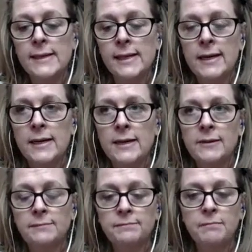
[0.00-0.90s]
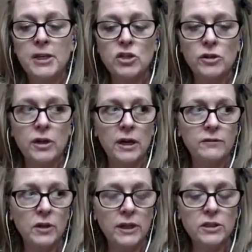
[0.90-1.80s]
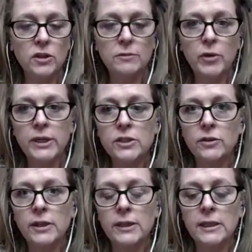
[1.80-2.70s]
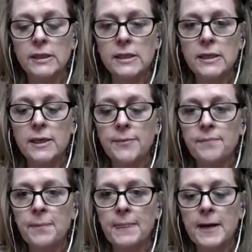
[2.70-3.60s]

um, make sure you have your lights on bright so that you can see them.